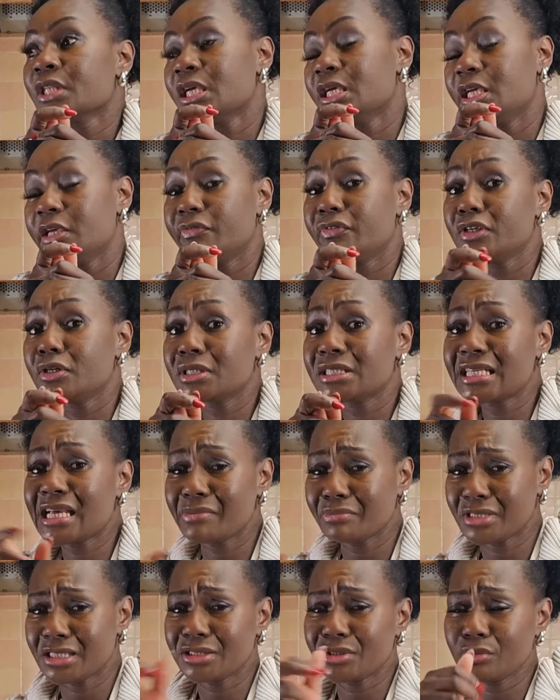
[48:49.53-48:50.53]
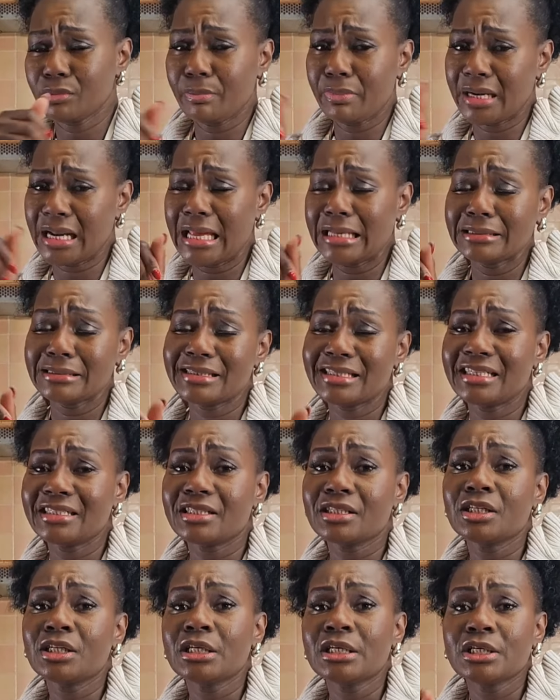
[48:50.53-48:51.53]
If you're tempted to blend
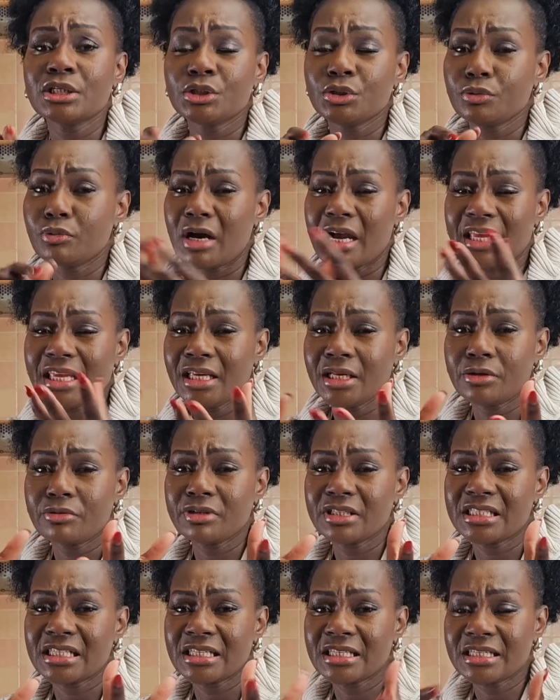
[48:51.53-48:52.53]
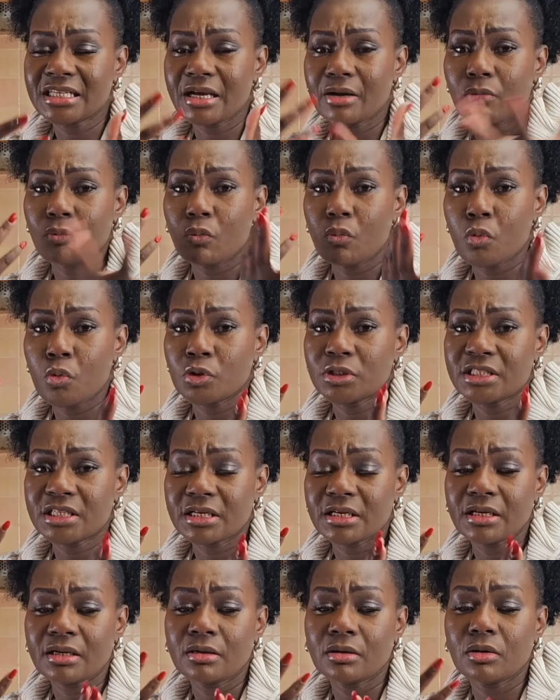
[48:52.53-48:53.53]
it, you are increasing the
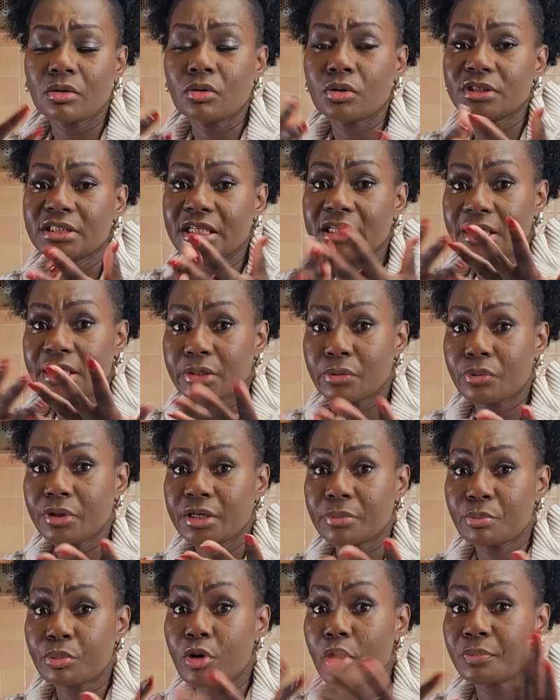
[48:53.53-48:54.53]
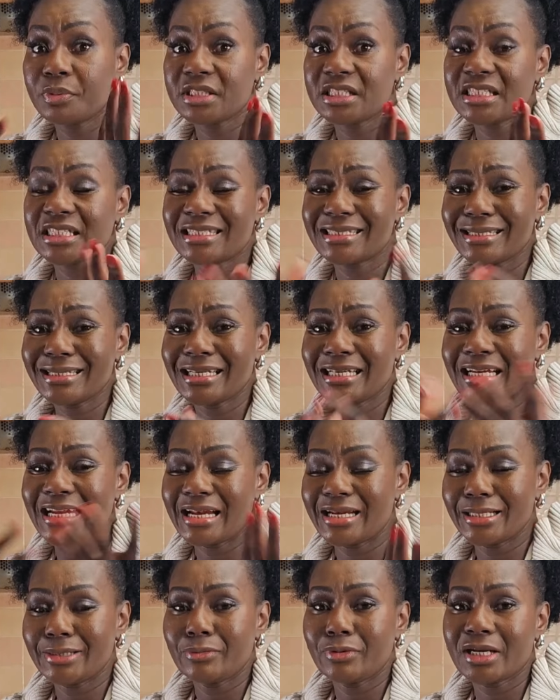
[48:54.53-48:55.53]
water or the liquid properties in it,
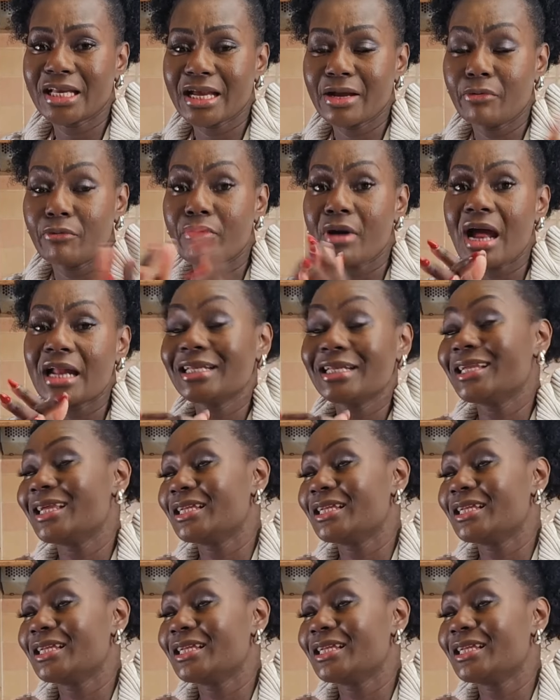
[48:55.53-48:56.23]
and it will get runny.